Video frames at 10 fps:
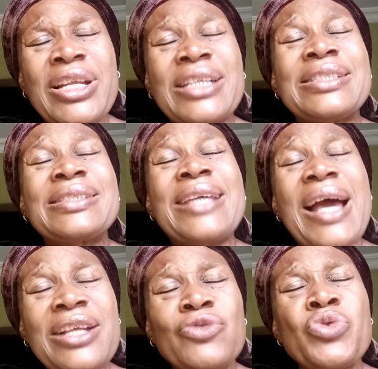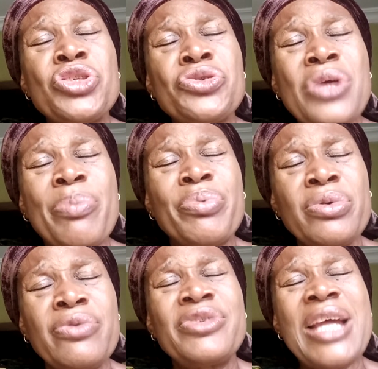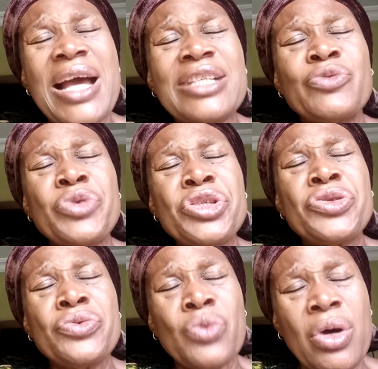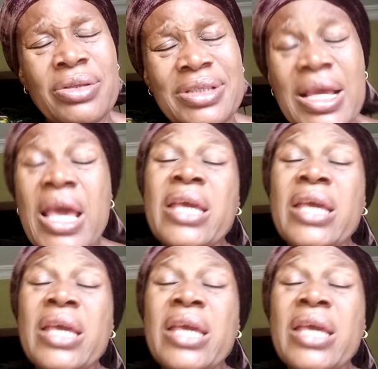That which you approve, that which you want,